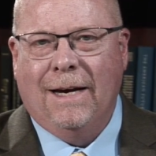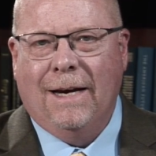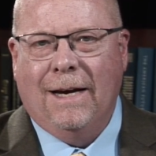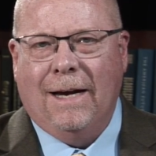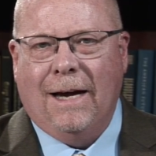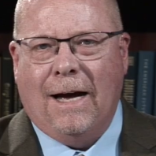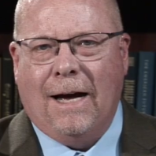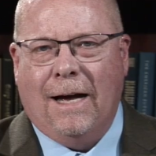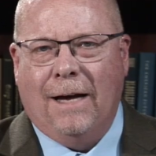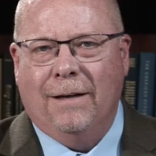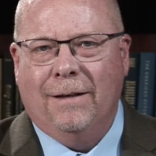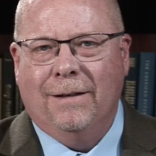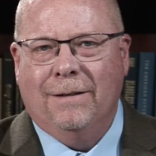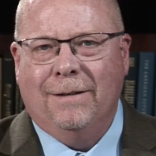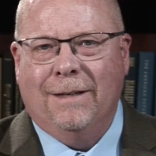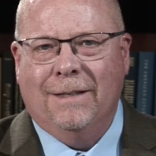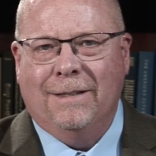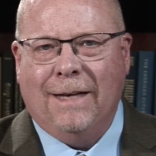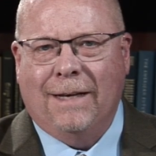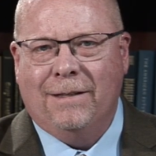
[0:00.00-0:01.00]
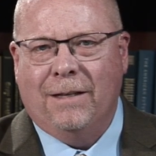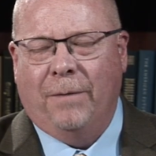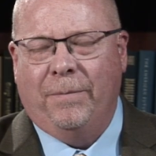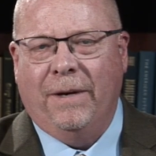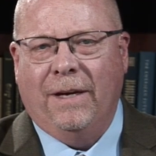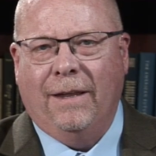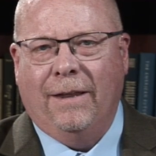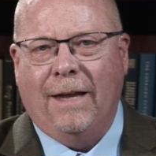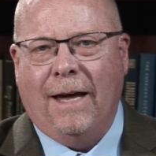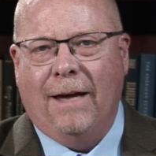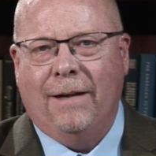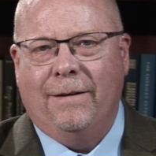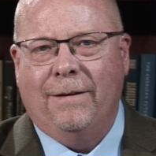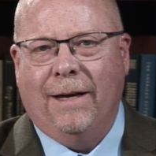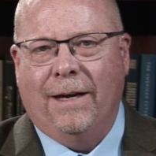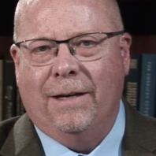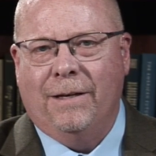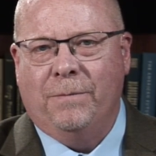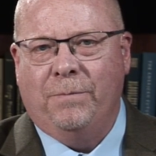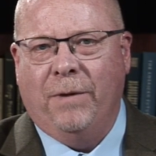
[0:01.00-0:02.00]
Is that something that
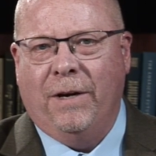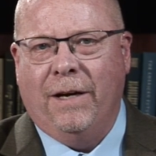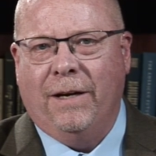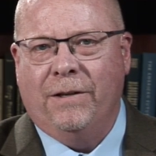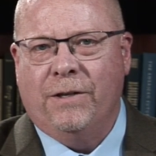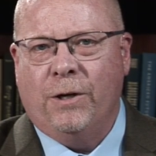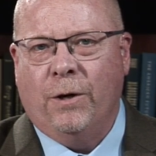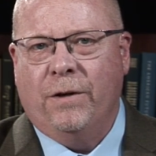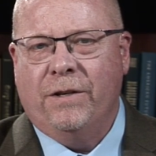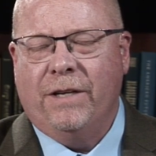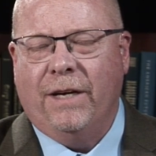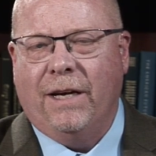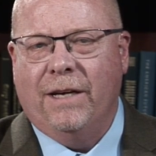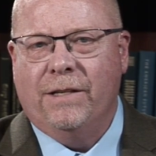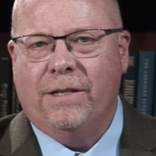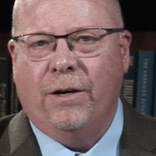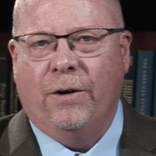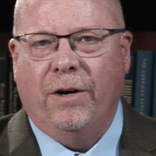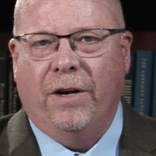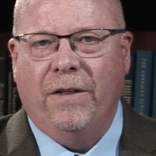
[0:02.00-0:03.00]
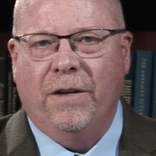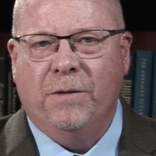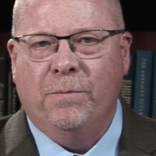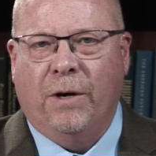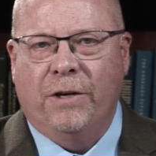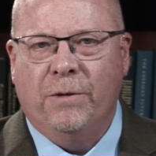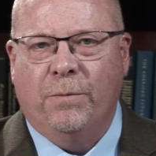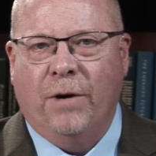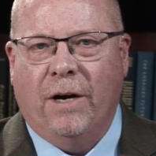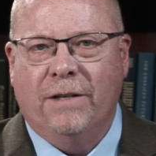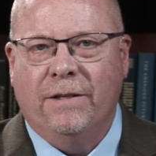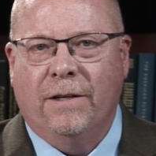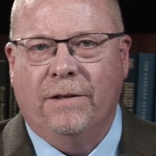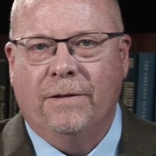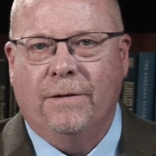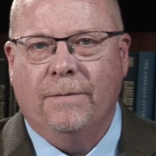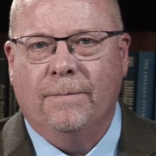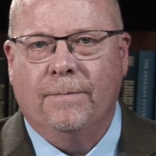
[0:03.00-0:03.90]
is being seriously considered in this budget process?